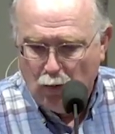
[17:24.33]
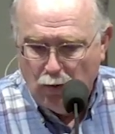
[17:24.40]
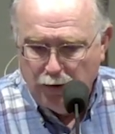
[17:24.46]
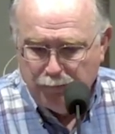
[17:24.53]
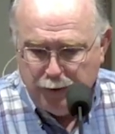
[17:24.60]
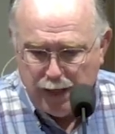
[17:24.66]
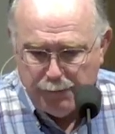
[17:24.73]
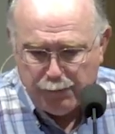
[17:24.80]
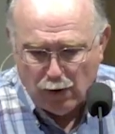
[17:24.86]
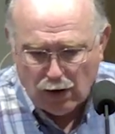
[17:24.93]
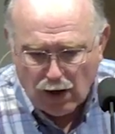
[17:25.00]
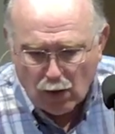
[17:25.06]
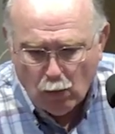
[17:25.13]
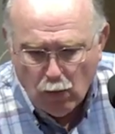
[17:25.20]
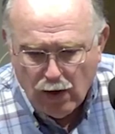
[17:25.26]
When
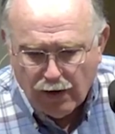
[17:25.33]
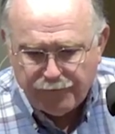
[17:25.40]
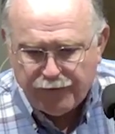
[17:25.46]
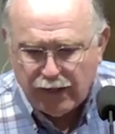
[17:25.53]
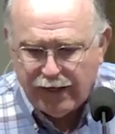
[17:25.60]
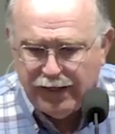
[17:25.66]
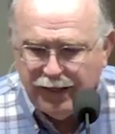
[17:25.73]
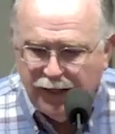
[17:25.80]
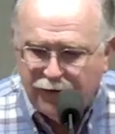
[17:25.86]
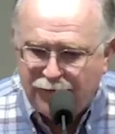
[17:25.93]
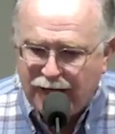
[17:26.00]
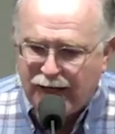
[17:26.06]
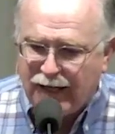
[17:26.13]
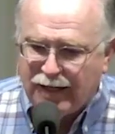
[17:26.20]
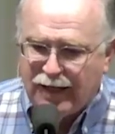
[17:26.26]
people are willfully
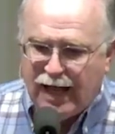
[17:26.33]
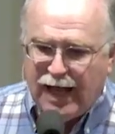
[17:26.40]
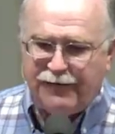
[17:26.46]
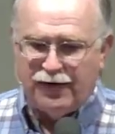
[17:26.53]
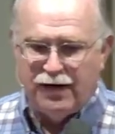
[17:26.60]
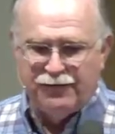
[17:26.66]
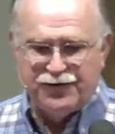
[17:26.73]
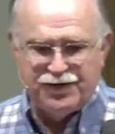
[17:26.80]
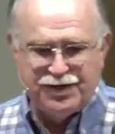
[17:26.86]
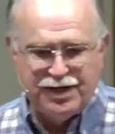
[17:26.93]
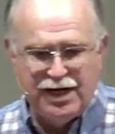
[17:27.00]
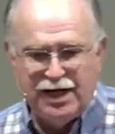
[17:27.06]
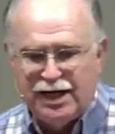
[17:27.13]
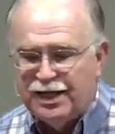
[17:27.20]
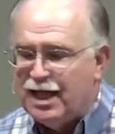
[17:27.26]
living a life of
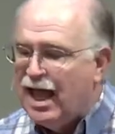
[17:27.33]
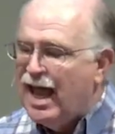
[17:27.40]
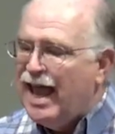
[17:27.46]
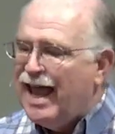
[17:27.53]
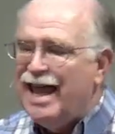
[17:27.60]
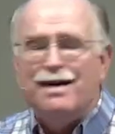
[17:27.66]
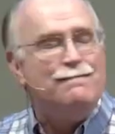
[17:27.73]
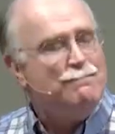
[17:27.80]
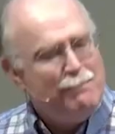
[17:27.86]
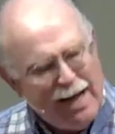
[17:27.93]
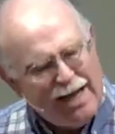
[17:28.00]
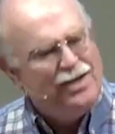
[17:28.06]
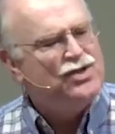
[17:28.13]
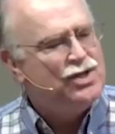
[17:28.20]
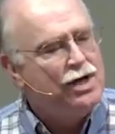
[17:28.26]
sin, it
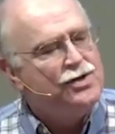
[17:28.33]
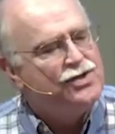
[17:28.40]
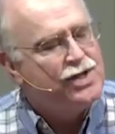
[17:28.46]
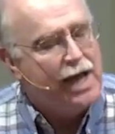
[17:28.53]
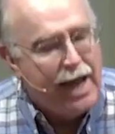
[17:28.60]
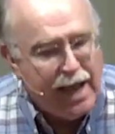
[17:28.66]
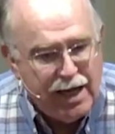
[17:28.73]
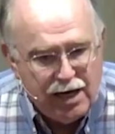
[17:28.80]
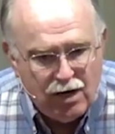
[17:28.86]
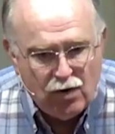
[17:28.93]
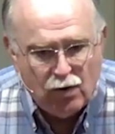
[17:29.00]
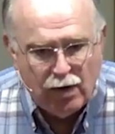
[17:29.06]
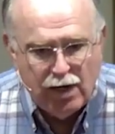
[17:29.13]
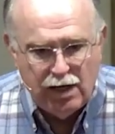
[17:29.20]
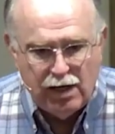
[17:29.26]
makes us
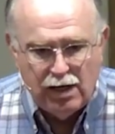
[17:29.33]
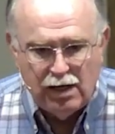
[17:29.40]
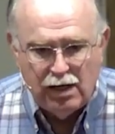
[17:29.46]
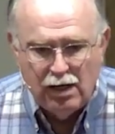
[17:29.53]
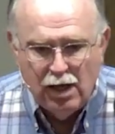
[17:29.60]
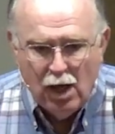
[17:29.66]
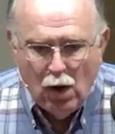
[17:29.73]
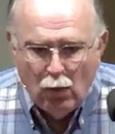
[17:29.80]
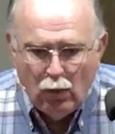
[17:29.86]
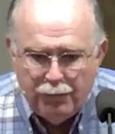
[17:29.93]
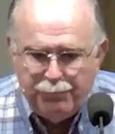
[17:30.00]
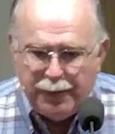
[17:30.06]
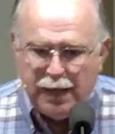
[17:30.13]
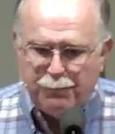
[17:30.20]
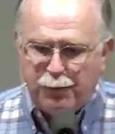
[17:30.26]
angry.
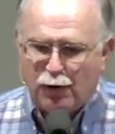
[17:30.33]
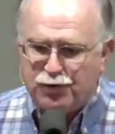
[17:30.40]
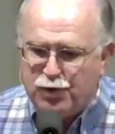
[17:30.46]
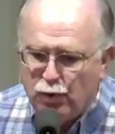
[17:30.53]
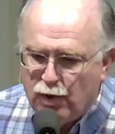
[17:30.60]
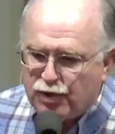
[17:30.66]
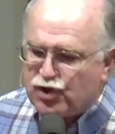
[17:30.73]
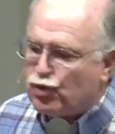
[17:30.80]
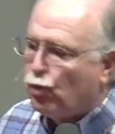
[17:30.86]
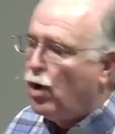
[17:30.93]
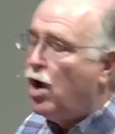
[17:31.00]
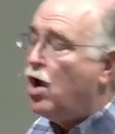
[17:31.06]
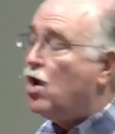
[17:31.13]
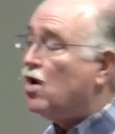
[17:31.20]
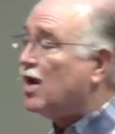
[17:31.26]
When people do
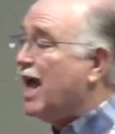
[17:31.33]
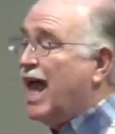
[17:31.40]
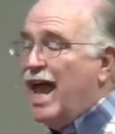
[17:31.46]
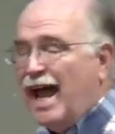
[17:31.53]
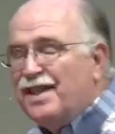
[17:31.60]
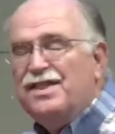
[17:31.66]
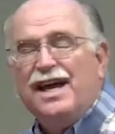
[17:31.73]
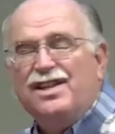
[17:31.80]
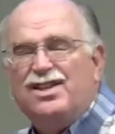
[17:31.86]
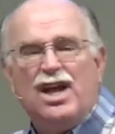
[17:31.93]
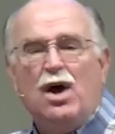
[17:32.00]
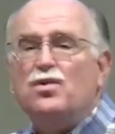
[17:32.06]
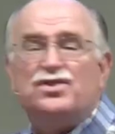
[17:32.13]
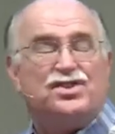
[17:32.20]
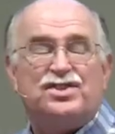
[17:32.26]
us wrong and
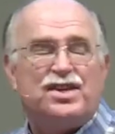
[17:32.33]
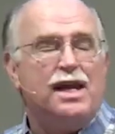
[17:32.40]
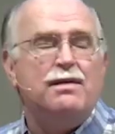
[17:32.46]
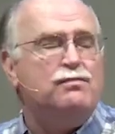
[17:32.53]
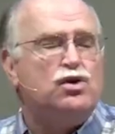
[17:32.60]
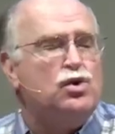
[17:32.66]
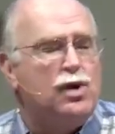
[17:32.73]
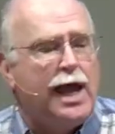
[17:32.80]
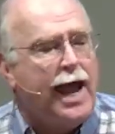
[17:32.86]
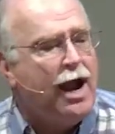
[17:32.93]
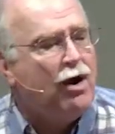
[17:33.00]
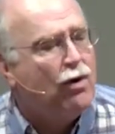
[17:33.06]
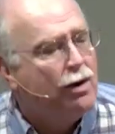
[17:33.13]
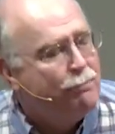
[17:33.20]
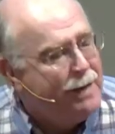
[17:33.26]
they don't seem to
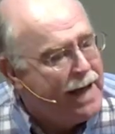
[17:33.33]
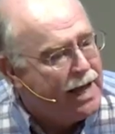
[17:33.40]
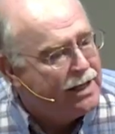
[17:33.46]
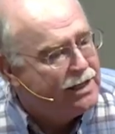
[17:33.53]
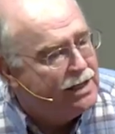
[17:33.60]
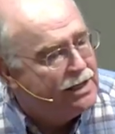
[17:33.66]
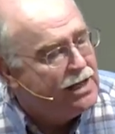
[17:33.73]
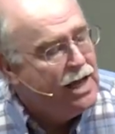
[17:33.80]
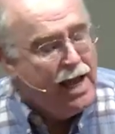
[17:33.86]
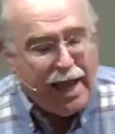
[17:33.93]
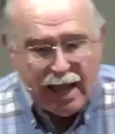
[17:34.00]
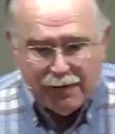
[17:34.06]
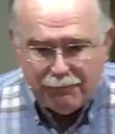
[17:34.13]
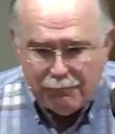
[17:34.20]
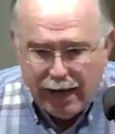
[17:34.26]
care about it,
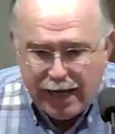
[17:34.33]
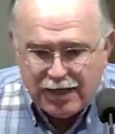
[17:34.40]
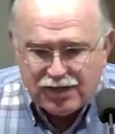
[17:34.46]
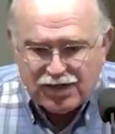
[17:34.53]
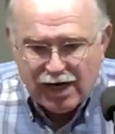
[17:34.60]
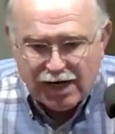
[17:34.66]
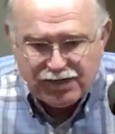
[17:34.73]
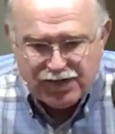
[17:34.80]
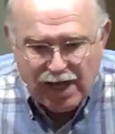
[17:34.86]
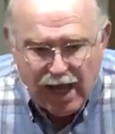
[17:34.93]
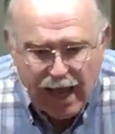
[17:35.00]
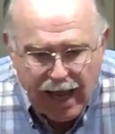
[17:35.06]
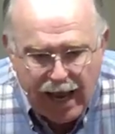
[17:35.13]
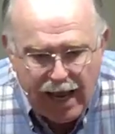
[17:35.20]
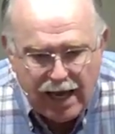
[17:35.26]
it makes
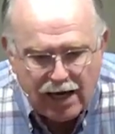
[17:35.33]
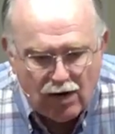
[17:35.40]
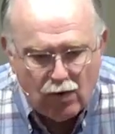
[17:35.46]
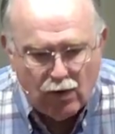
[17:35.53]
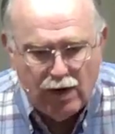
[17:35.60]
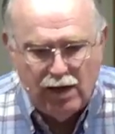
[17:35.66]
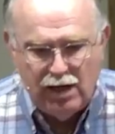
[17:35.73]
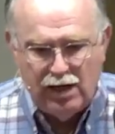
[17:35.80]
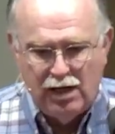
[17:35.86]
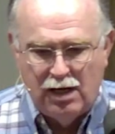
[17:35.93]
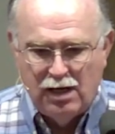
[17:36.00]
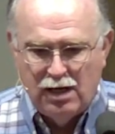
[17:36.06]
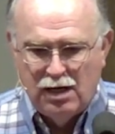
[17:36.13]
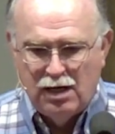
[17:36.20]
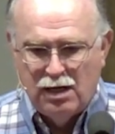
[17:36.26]
us
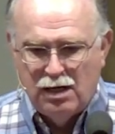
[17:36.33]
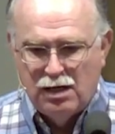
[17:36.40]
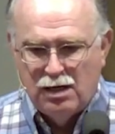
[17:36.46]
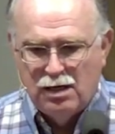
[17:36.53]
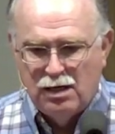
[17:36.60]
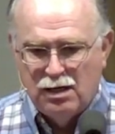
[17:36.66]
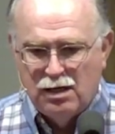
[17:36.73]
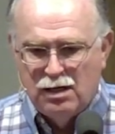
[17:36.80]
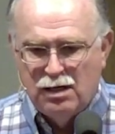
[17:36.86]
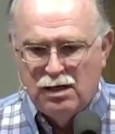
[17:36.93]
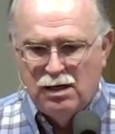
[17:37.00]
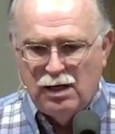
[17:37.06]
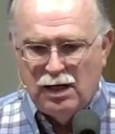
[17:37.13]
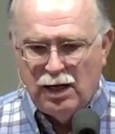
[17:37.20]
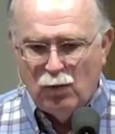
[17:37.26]
angry.
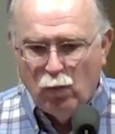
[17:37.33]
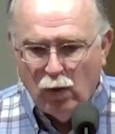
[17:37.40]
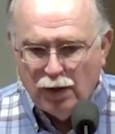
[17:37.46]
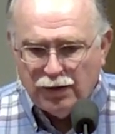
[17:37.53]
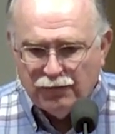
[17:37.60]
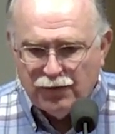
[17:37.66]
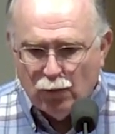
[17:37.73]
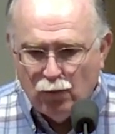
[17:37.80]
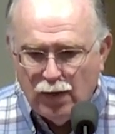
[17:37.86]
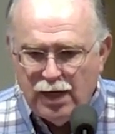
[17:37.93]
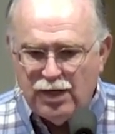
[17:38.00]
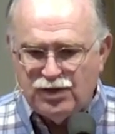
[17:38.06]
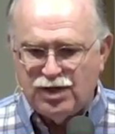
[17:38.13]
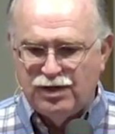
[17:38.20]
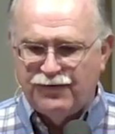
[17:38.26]
And one of the
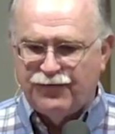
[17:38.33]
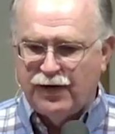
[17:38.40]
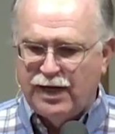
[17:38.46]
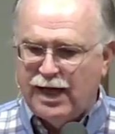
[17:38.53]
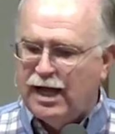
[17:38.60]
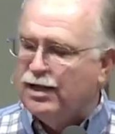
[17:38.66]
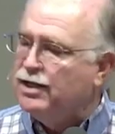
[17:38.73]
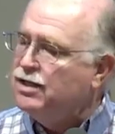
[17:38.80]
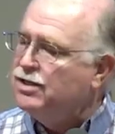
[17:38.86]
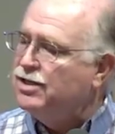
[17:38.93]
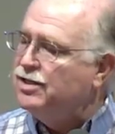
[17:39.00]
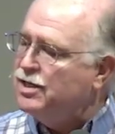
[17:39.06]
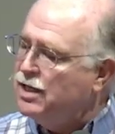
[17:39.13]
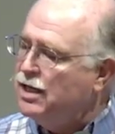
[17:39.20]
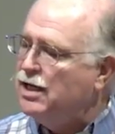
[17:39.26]
reasons for
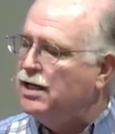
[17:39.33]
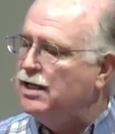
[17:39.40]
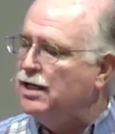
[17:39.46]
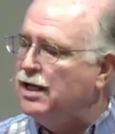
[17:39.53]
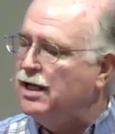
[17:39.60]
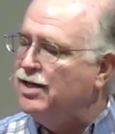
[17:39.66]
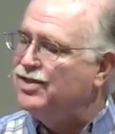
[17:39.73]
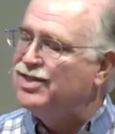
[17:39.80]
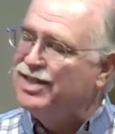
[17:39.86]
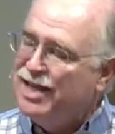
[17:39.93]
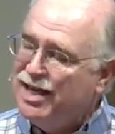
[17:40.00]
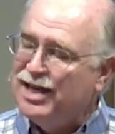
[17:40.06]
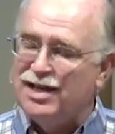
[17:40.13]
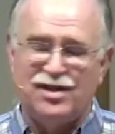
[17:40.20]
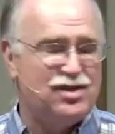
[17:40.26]
counting to 10 is
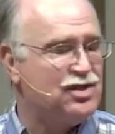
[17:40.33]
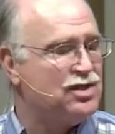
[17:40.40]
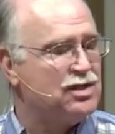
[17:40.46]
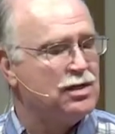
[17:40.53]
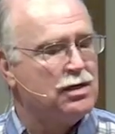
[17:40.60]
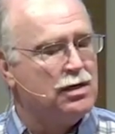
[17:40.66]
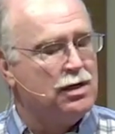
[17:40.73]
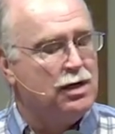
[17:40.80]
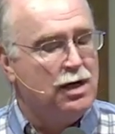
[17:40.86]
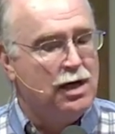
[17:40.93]
this.